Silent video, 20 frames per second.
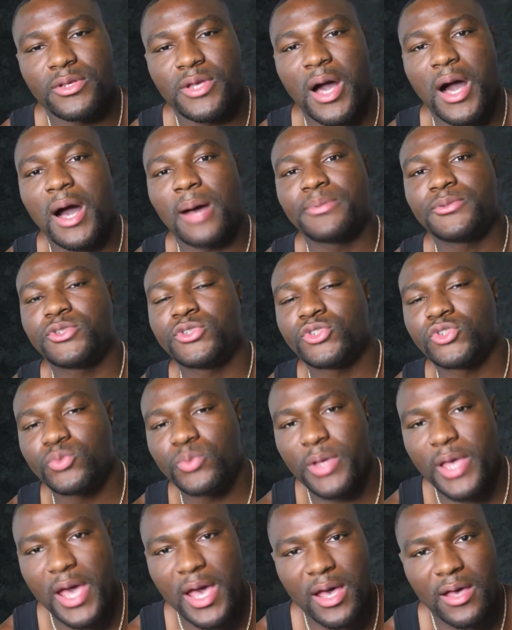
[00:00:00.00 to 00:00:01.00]
options
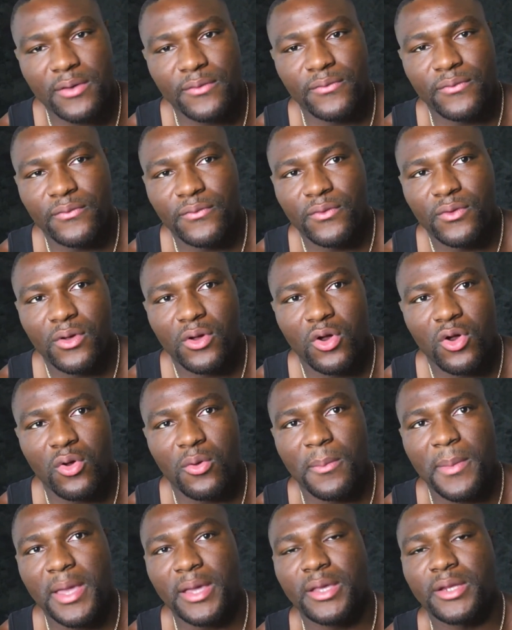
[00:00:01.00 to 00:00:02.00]
we have are
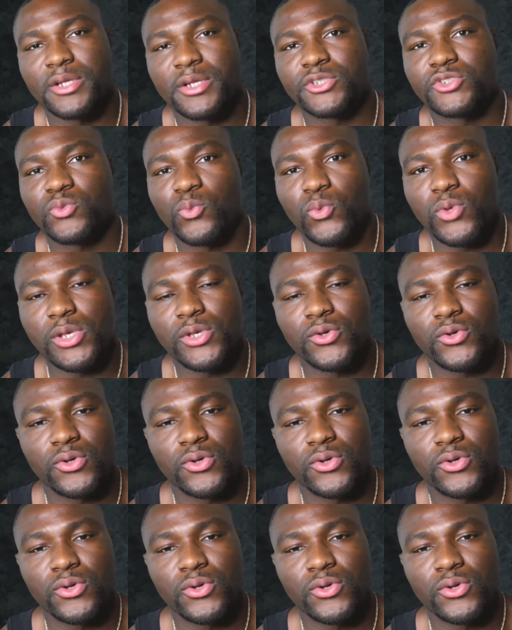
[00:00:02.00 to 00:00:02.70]
making us weaker.